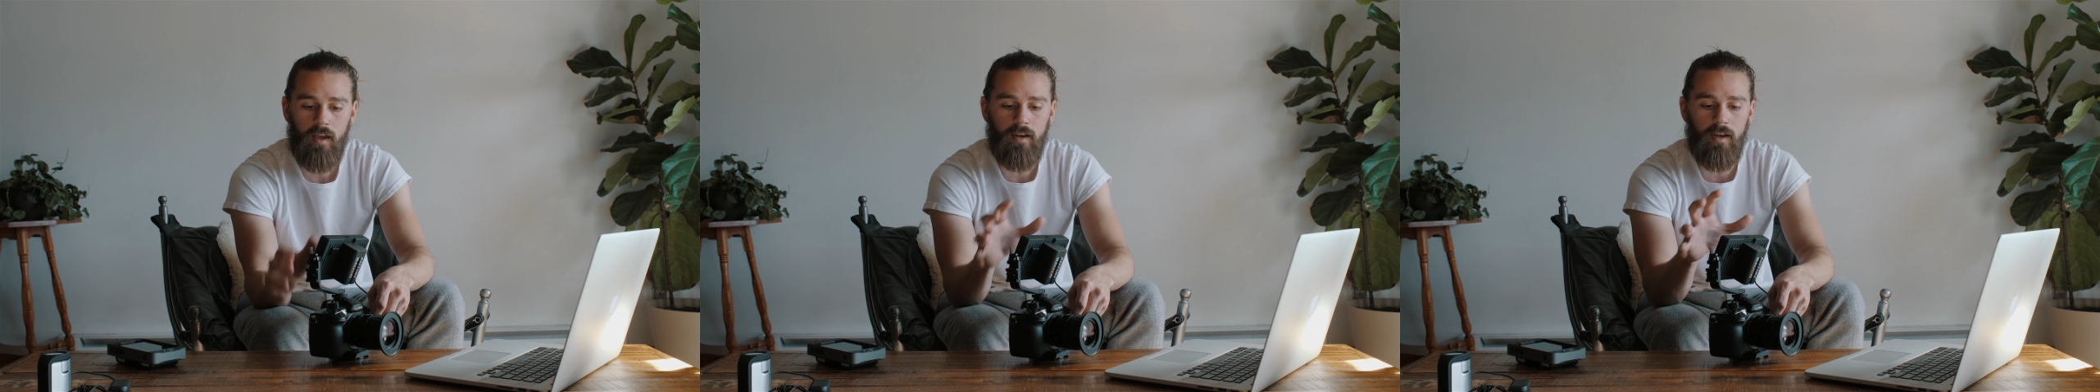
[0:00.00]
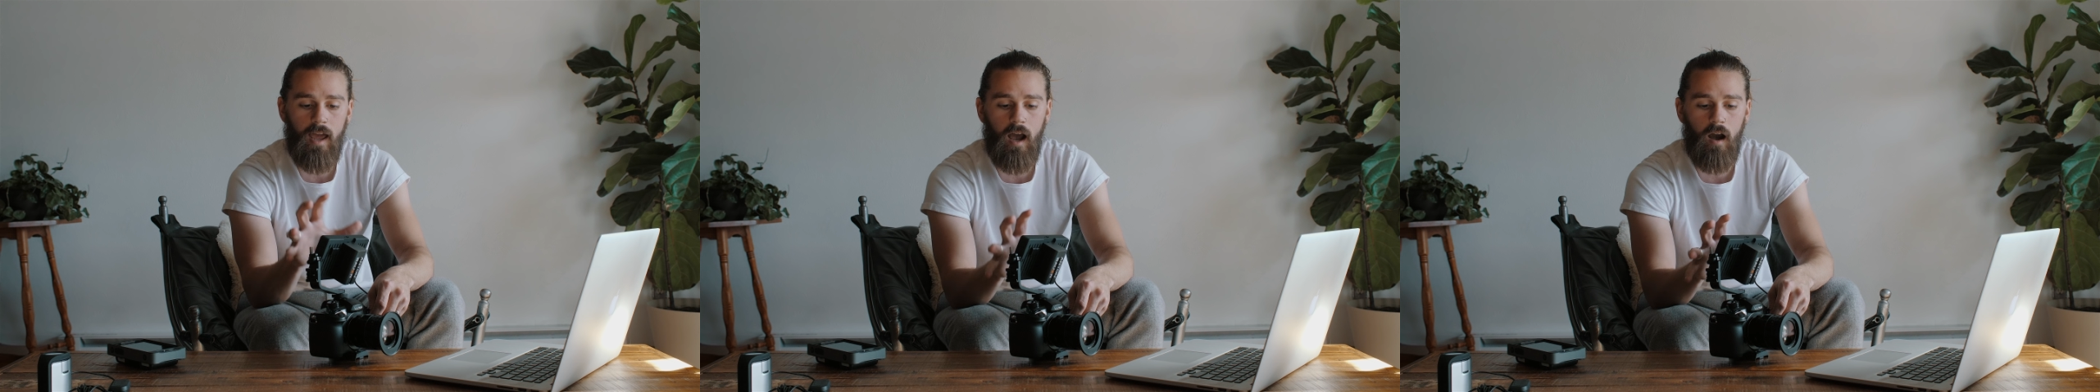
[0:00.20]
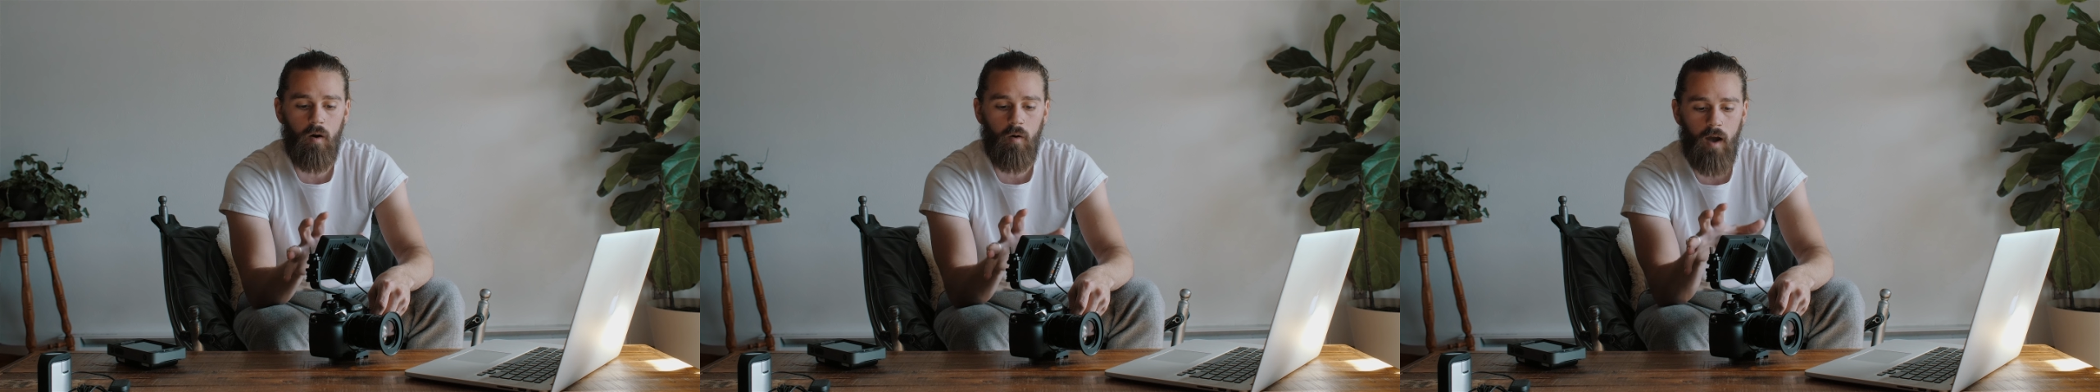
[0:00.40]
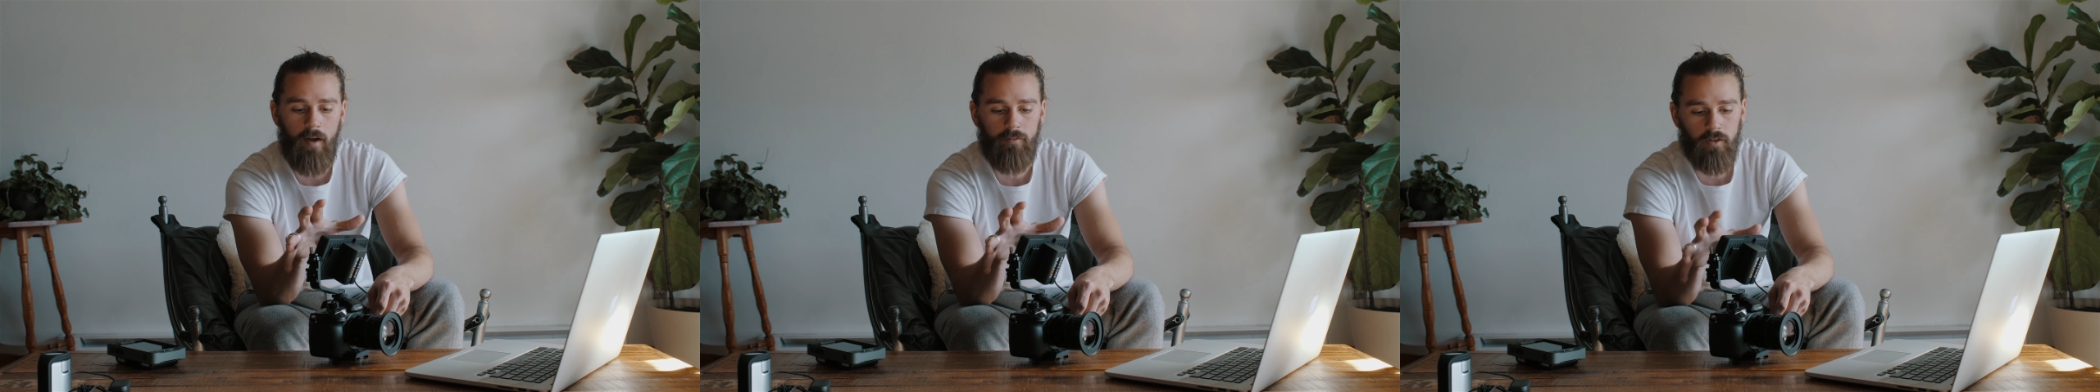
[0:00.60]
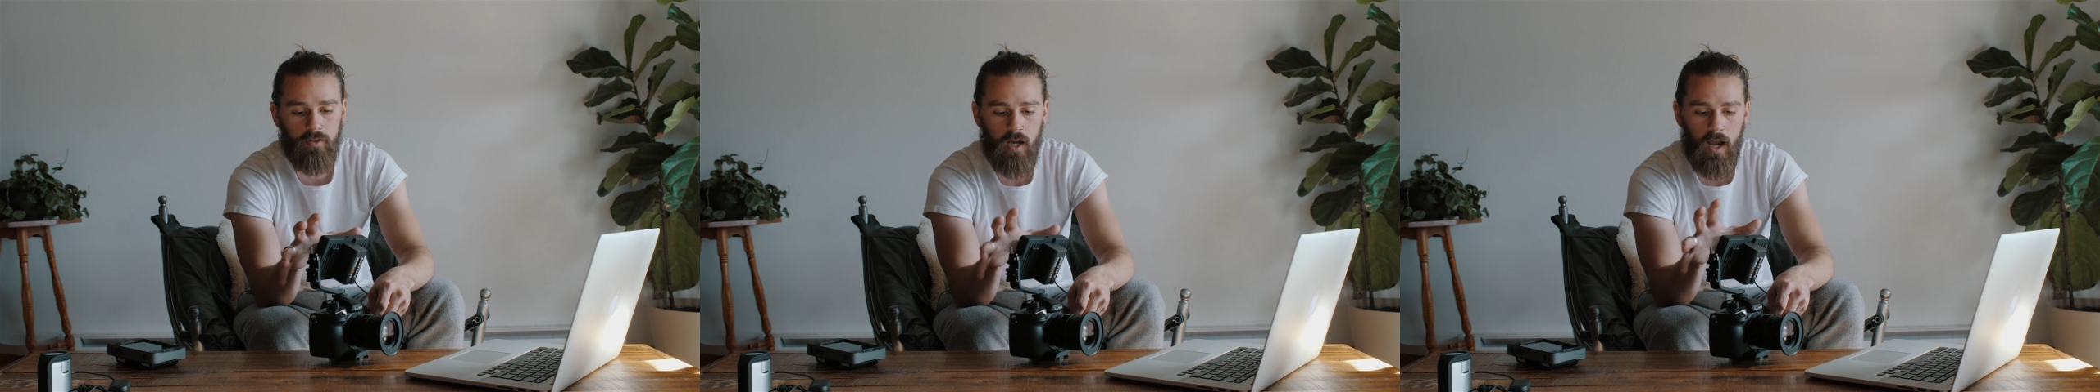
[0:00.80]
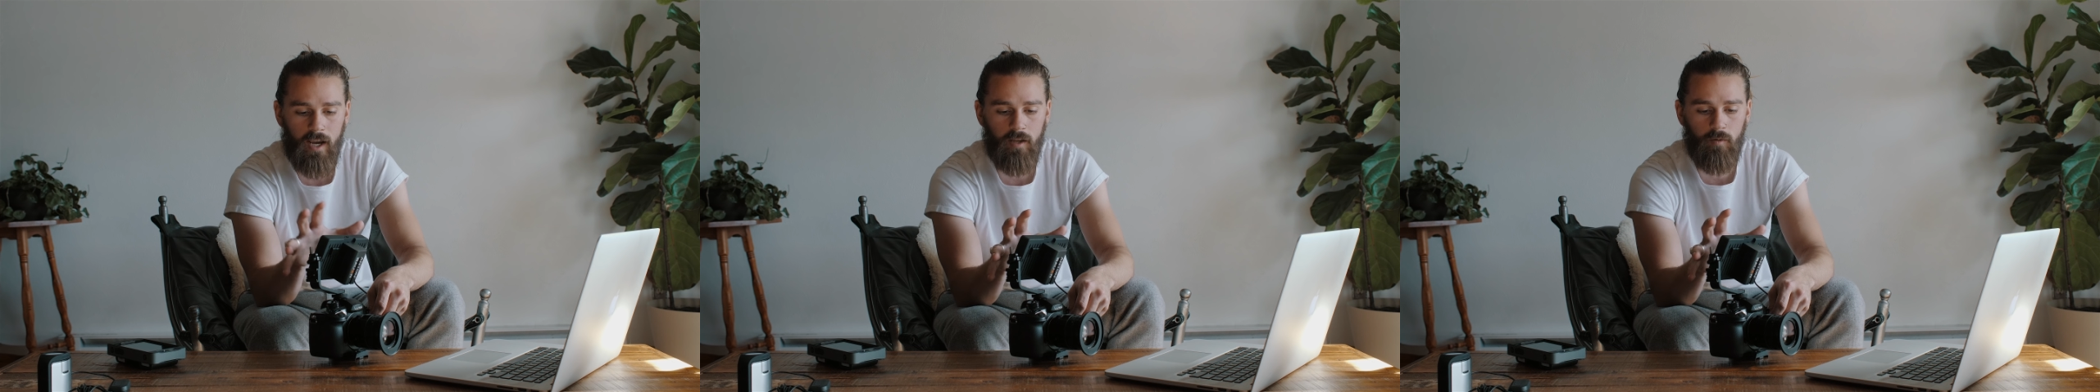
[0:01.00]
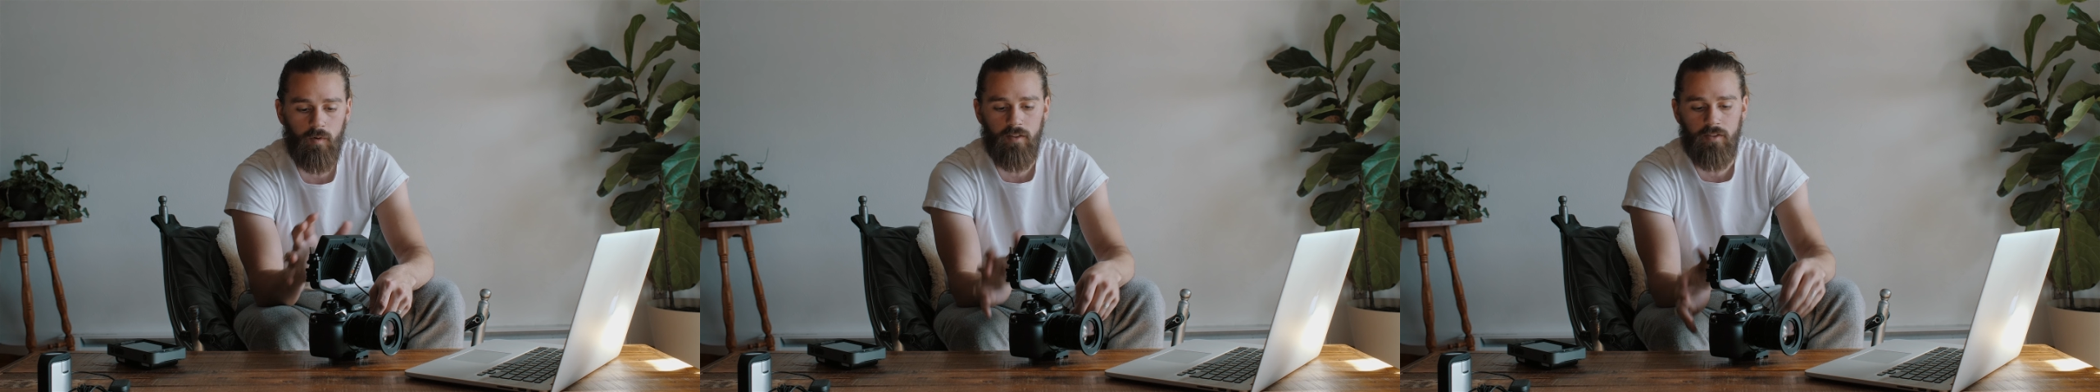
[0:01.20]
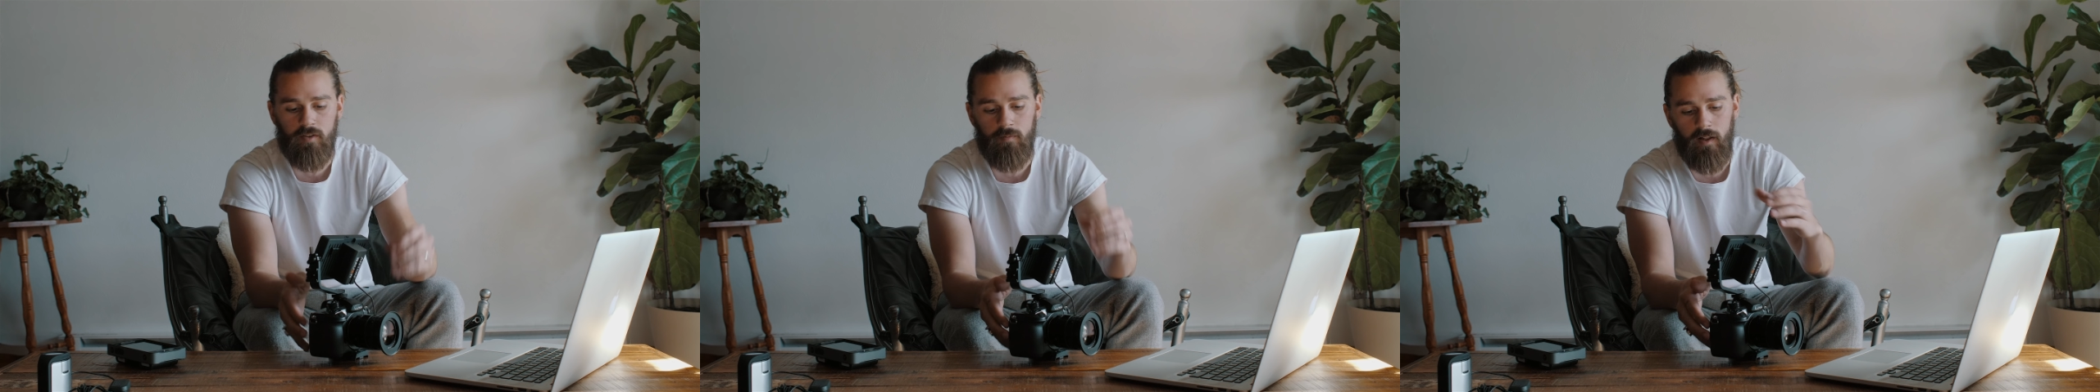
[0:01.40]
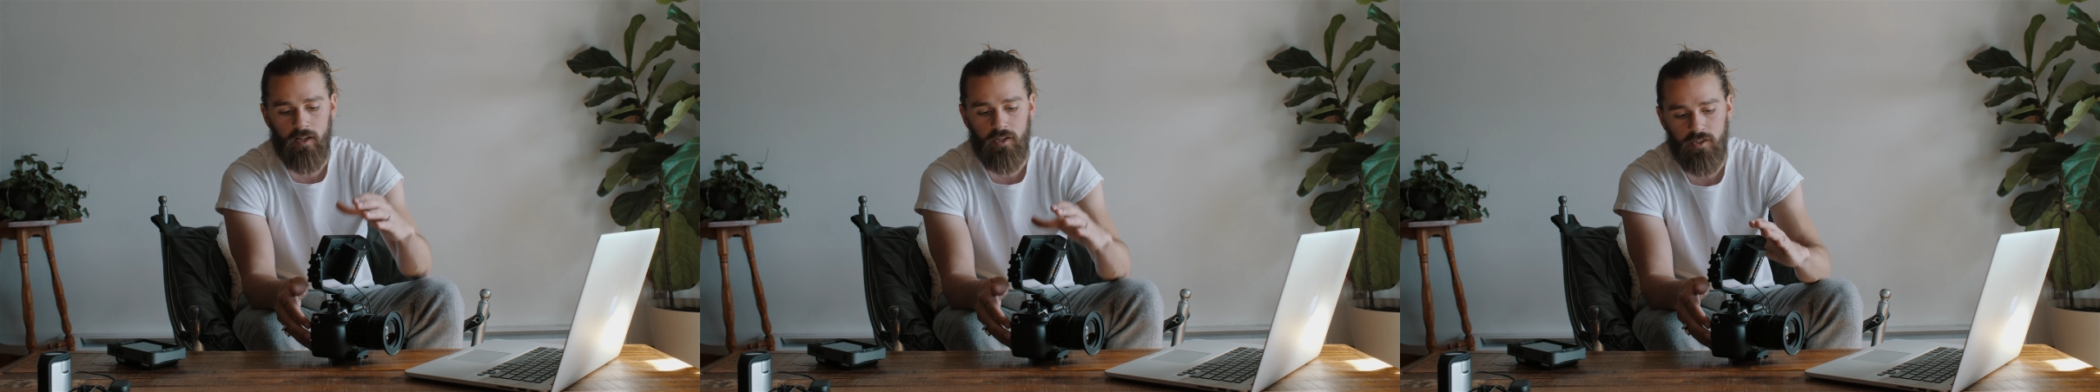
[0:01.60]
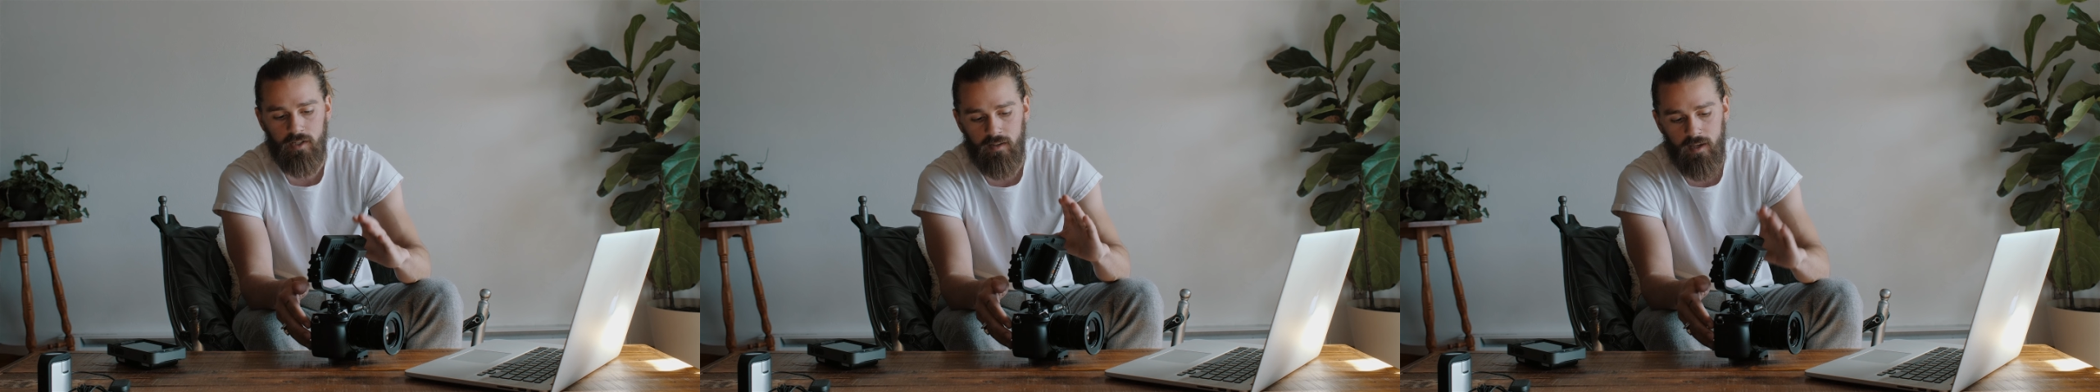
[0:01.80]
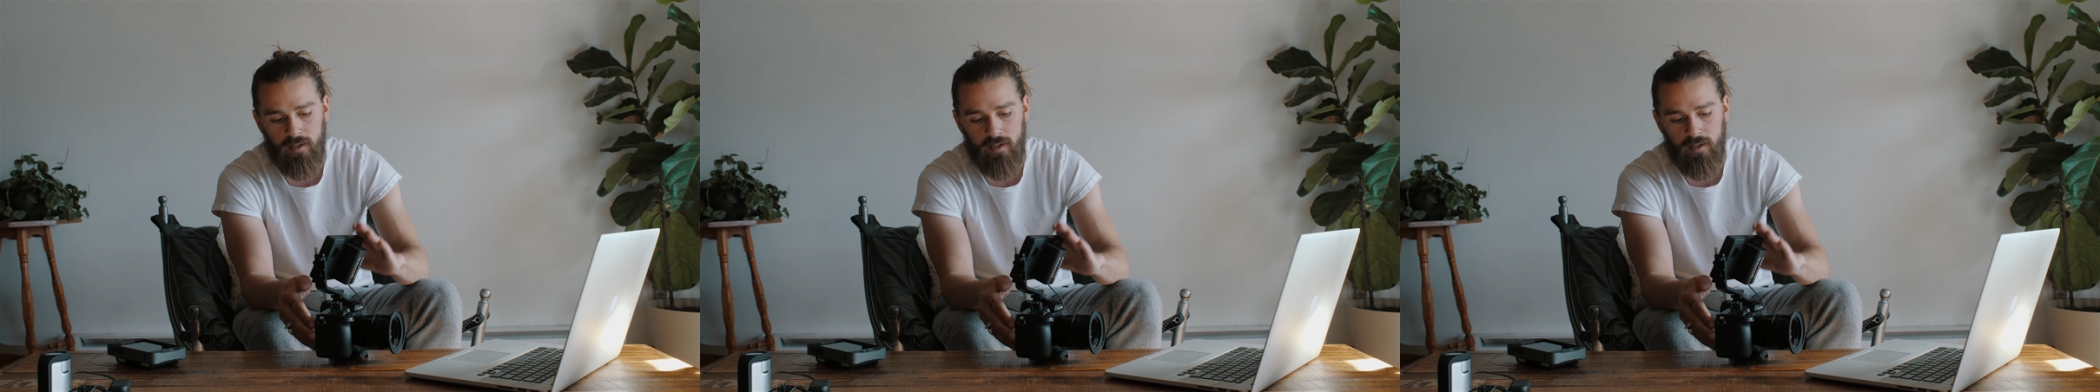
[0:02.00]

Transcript: Now, after talking with SmallHD,